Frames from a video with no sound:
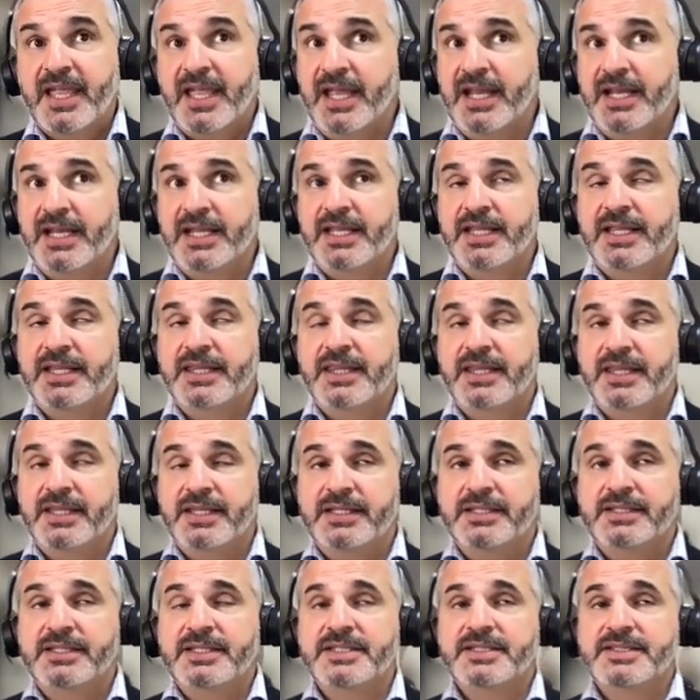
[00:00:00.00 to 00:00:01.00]
And it,
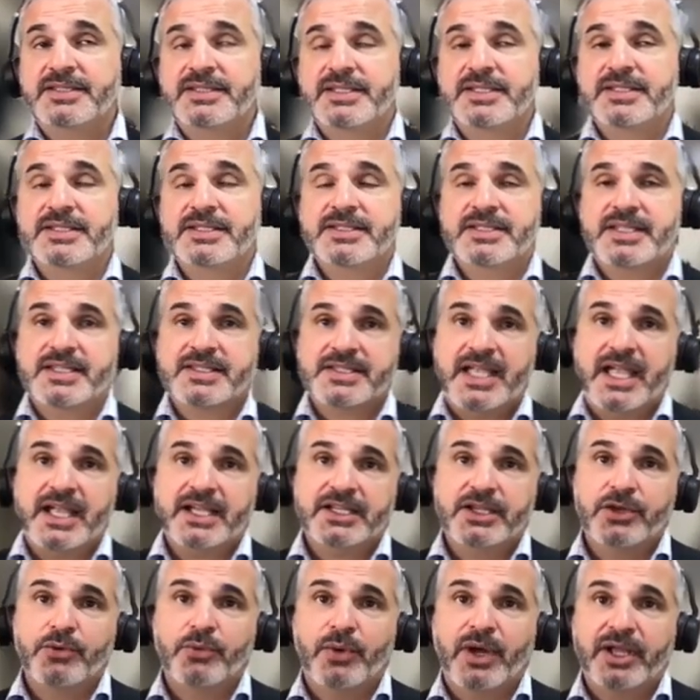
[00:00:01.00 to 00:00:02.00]
this is
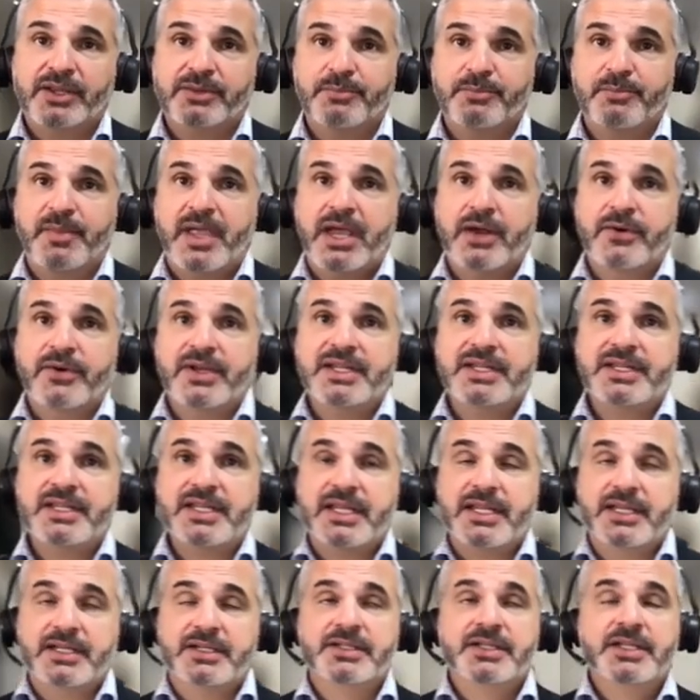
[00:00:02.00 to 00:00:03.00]
exactly what Mary
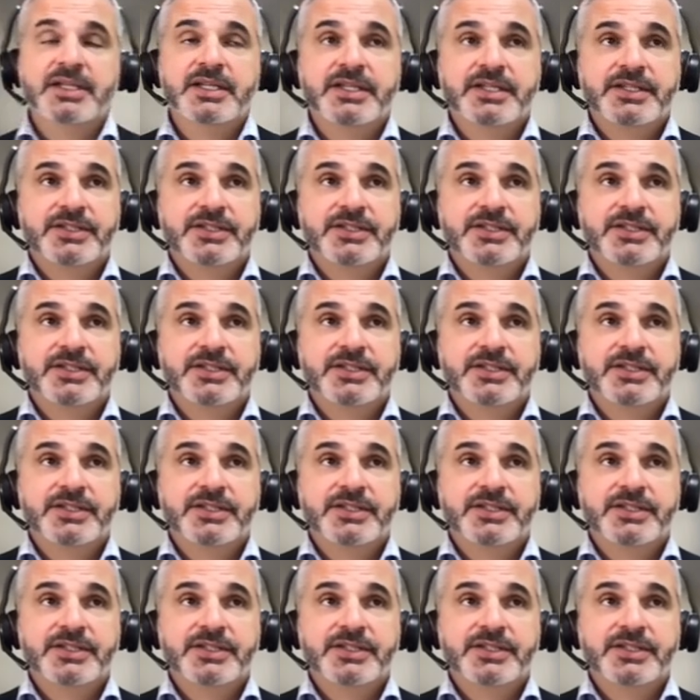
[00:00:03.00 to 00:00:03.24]
did.